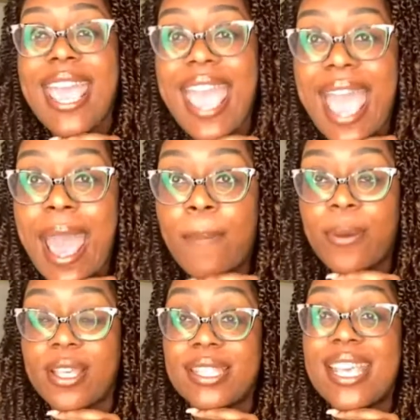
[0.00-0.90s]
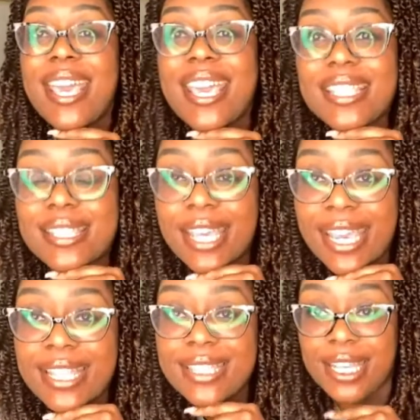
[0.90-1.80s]
It happens. It's
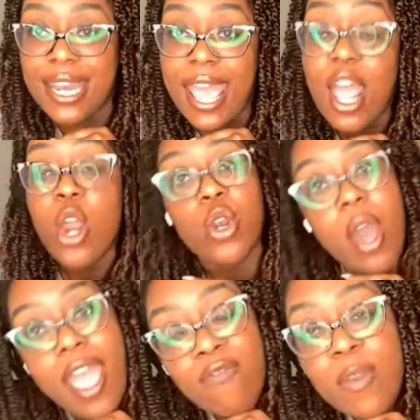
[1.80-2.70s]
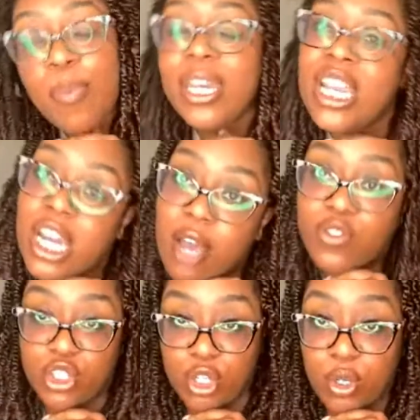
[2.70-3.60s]
the internet. Not everybody
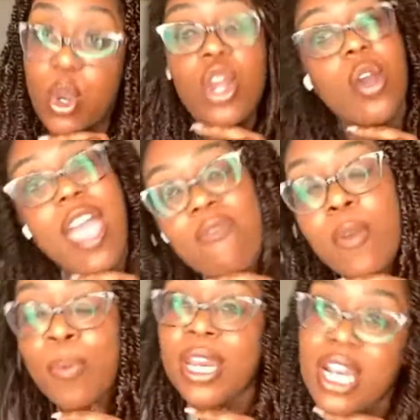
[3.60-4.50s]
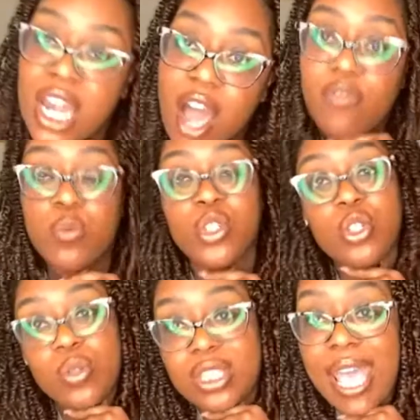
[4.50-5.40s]
loves you. Not everybody loves
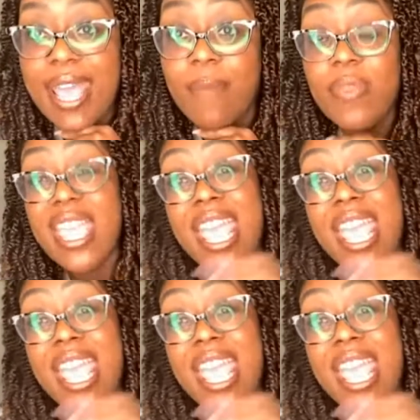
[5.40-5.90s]
what you say.